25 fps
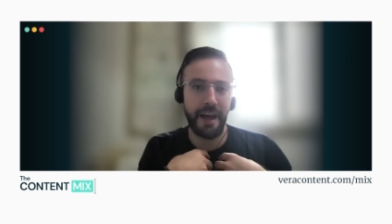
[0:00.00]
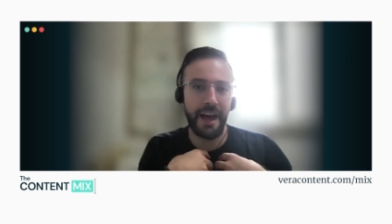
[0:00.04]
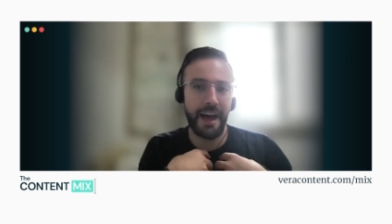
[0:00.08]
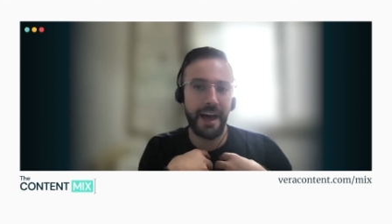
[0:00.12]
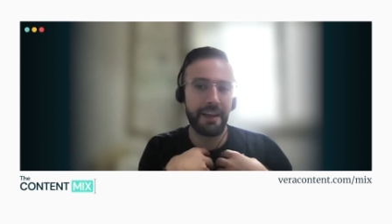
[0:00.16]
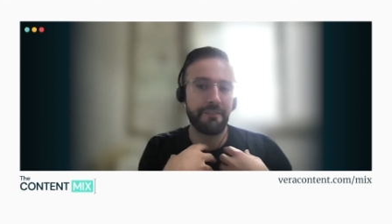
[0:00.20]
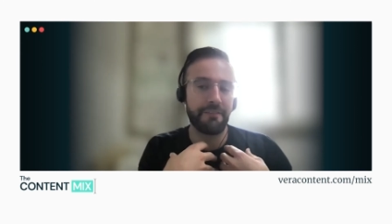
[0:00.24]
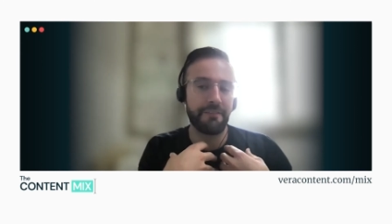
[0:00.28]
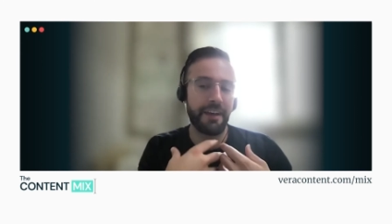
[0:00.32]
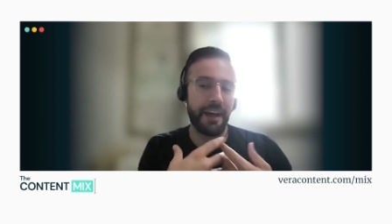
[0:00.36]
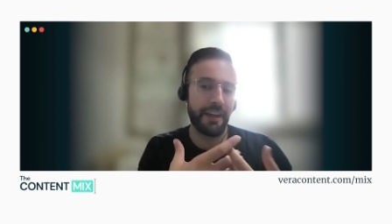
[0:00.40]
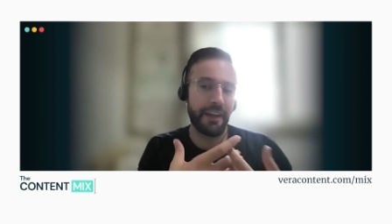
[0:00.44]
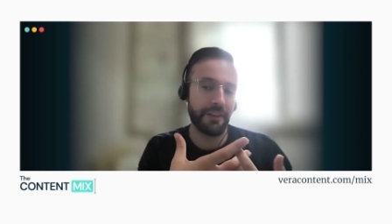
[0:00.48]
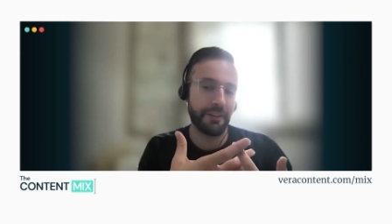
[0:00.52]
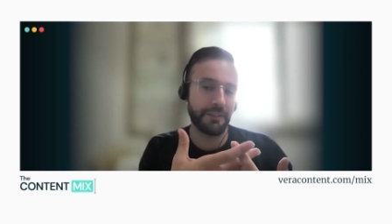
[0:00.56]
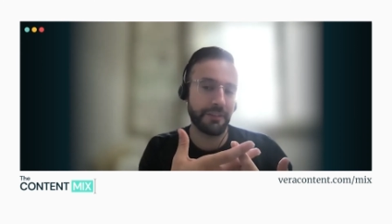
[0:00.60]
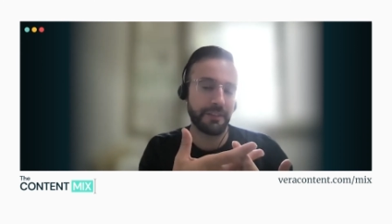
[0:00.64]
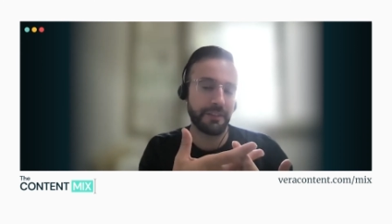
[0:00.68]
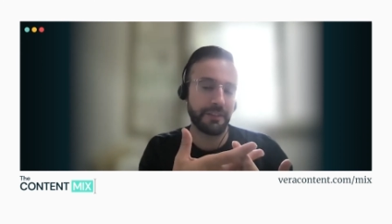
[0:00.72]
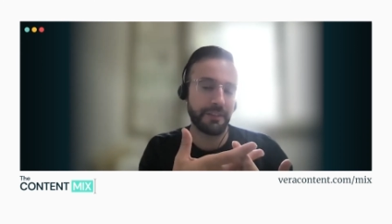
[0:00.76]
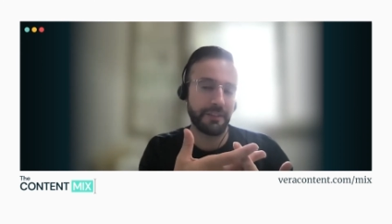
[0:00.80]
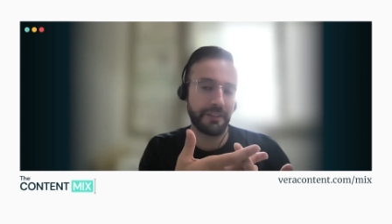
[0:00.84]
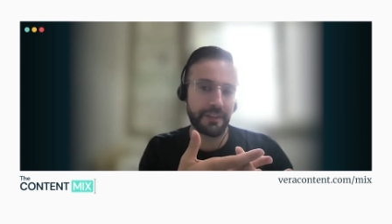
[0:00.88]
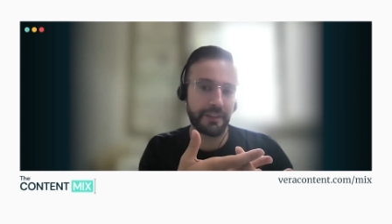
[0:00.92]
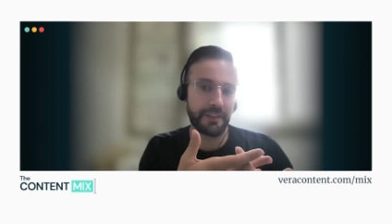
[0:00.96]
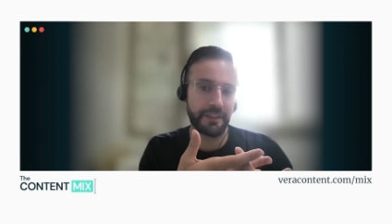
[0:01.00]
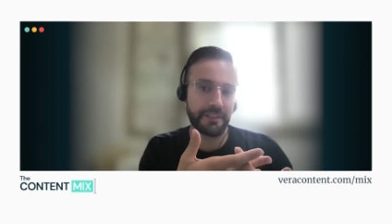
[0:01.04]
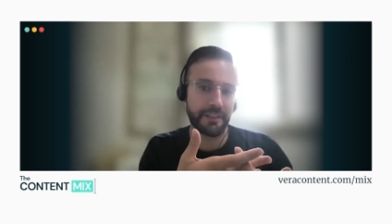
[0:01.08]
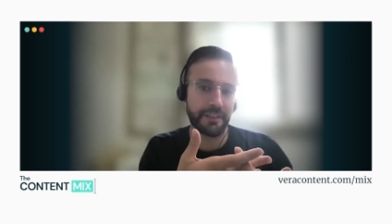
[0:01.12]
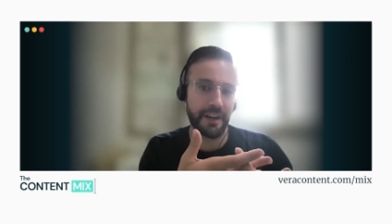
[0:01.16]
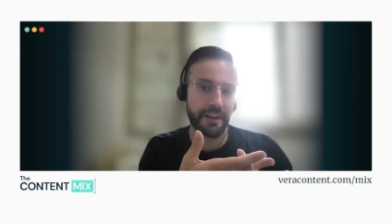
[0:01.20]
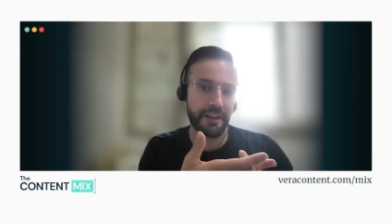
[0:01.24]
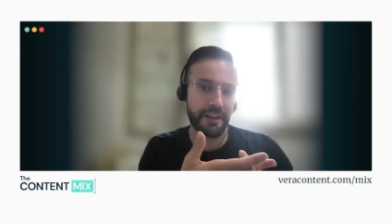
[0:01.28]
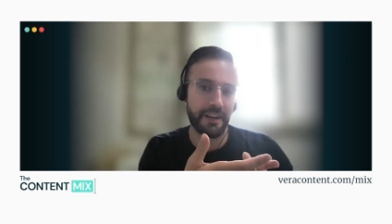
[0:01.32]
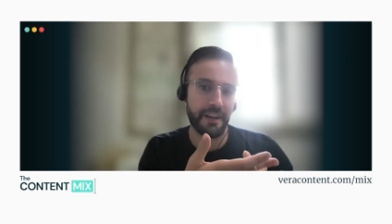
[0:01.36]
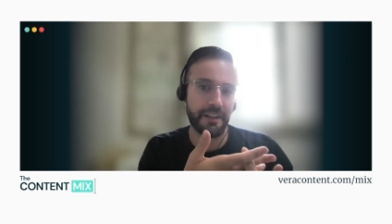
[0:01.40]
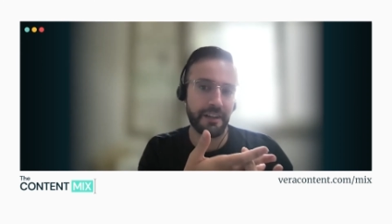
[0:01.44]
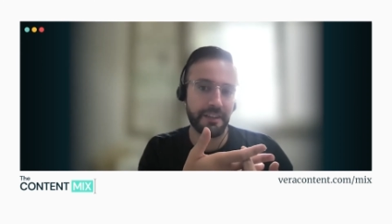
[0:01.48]
add value to your
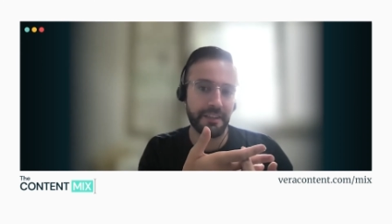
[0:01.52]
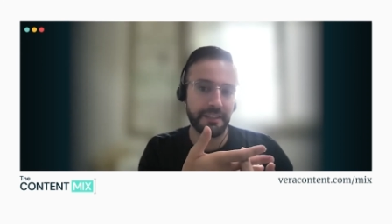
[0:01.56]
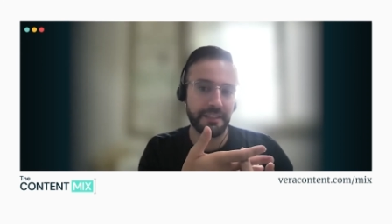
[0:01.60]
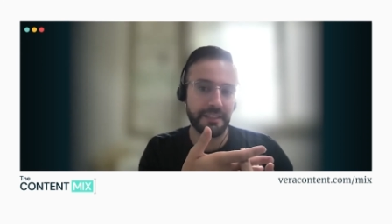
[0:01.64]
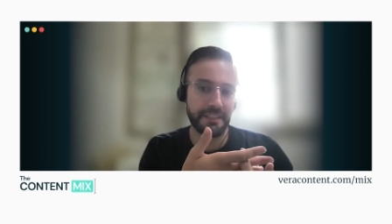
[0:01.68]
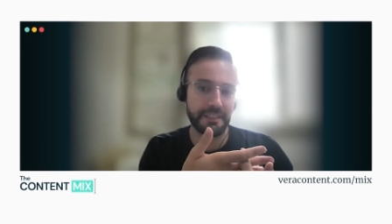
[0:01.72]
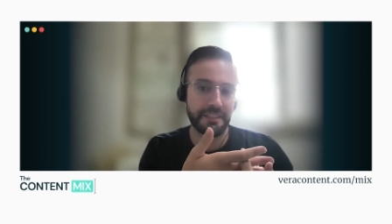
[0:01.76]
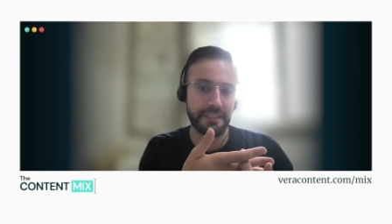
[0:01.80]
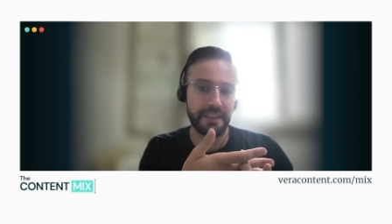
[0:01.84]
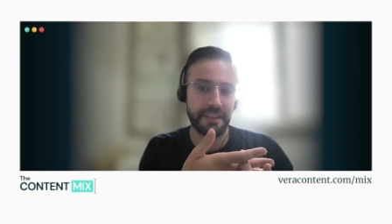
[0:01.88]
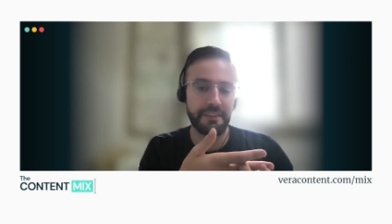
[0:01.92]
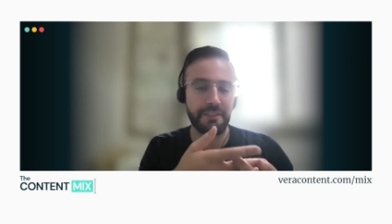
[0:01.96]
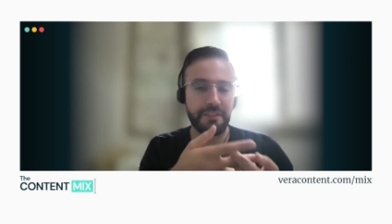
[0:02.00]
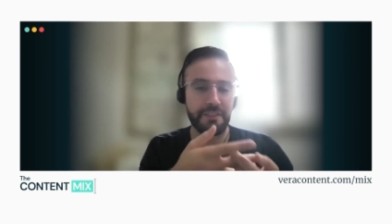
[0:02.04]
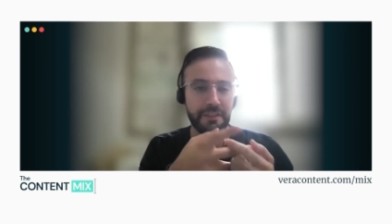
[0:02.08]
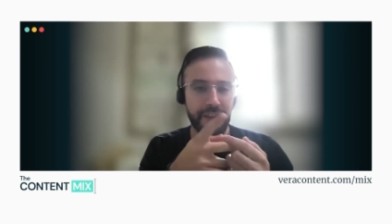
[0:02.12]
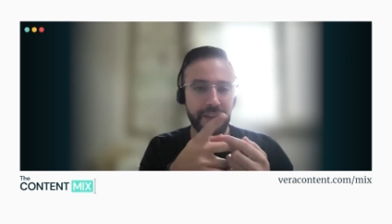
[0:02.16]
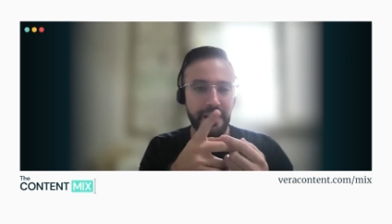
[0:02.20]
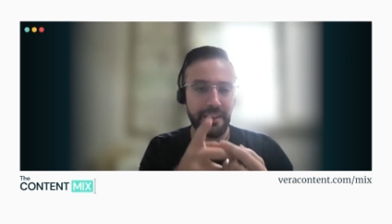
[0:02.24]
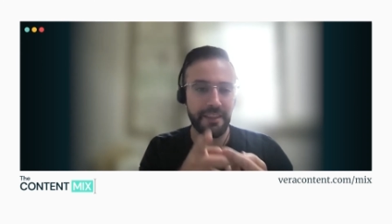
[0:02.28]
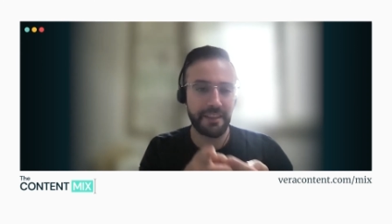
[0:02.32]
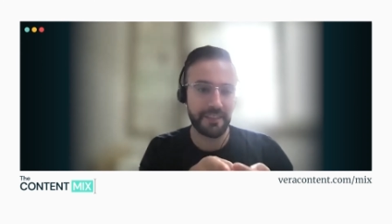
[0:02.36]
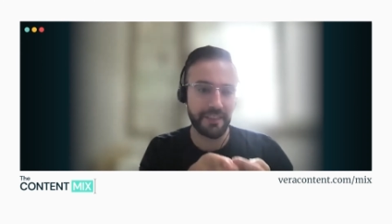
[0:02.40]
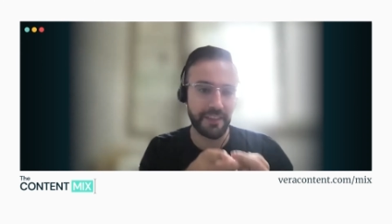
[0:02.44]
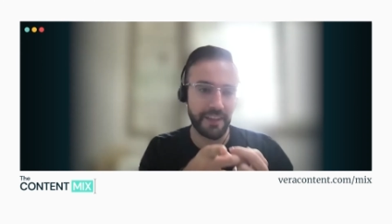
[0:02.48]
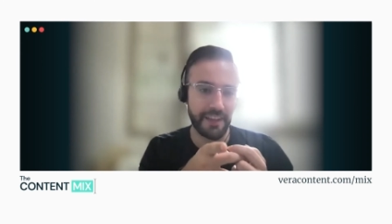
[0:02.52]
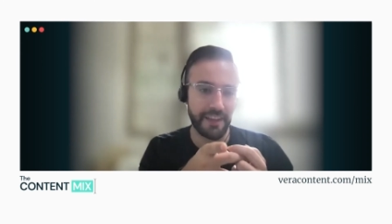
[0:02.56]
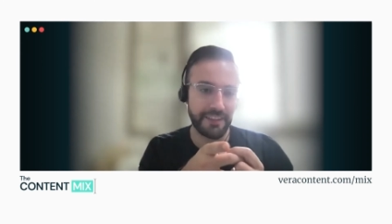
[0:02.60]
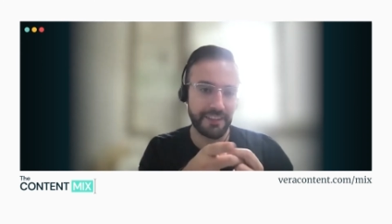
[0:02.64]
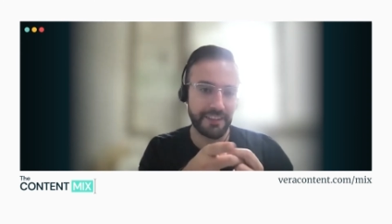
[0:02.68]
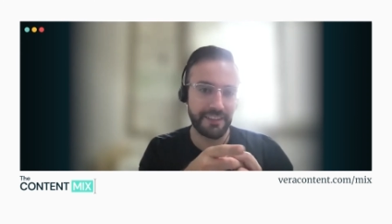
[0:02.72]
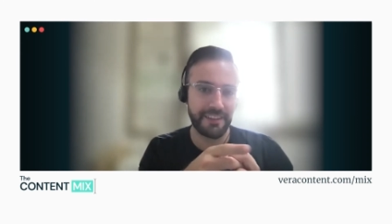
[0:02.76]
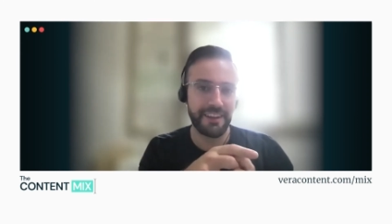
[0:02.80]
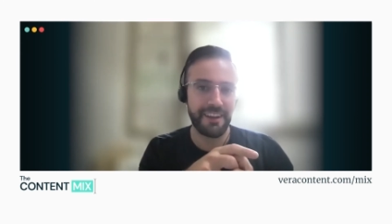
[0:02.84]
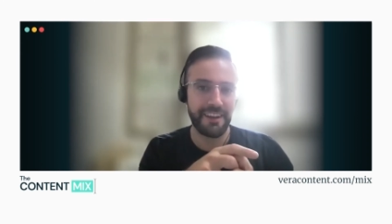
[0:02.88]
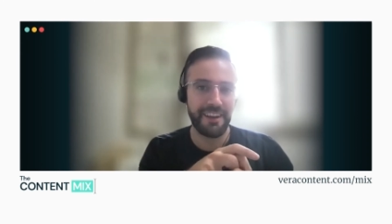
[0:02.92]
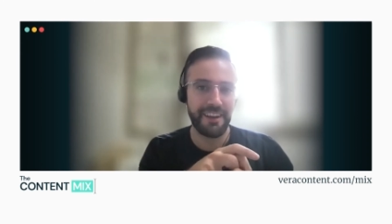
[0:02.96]
target audience's life. So I think that's